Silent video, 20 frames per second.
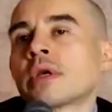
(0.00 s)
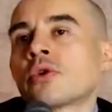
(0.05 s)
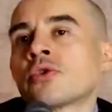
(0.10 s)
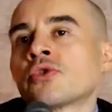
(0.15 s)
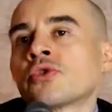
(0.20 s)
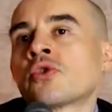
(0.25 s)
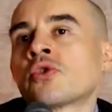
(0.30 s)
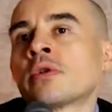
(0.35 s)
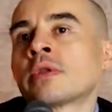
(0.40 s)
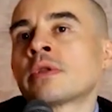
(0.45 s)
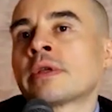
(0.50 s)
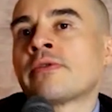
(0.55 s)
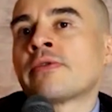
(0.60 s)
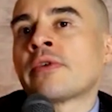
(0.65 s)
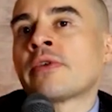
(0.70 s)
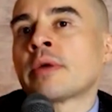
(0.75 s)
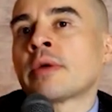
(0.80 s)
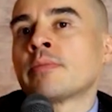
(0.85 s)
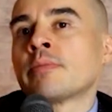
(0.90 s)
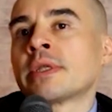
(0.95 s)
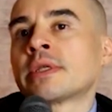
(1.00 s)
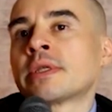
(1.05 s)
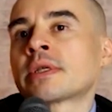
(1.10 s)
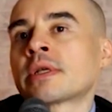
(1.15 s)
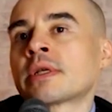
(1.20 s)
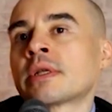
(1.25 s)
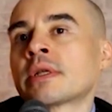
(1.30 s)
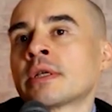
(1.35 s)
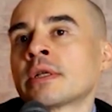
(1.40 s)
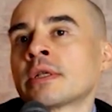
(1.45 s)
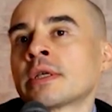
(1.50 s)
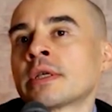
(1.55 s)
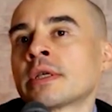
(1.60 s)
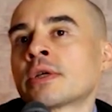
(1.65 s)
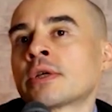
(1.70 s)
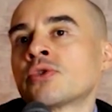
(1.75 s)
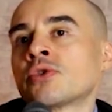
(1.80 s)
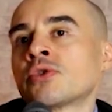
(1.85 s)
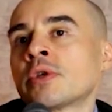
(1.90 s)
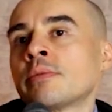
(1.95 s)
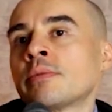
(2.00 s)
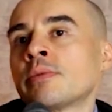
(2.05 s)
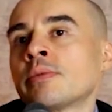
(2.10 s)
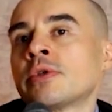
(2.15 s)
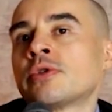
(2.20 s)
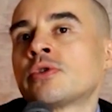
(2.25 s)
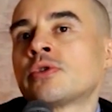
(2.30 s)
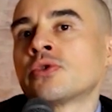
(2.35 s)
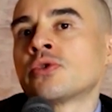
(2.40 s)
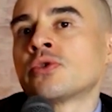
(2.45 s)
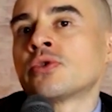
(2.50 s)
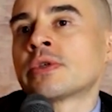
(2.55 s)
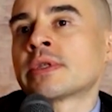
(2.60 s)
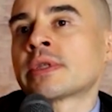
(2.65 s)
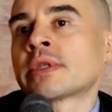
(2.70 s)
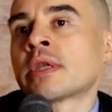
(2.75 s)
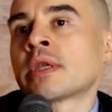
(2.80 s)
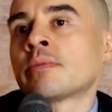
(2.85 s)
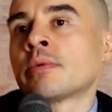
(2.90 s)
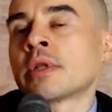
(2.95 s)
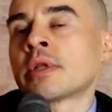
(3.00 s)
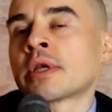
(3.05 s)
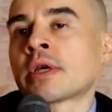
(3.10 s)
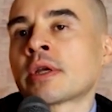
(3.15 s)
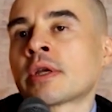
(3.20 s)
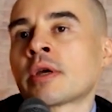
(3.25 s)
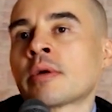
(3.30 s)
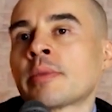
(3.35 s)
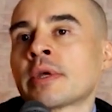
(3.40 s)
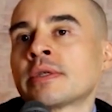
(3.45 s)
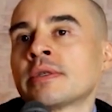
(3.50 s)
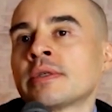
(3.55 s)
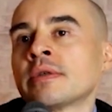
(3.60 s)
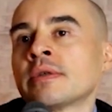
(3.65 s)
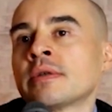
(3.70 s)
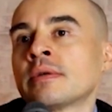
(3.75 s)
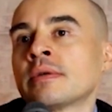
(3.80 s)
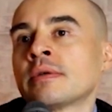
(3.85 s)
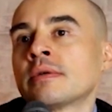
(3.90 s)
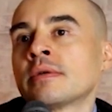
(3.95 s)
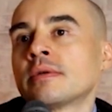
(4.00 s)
controlled environments clearly contribute to sustainable economics here.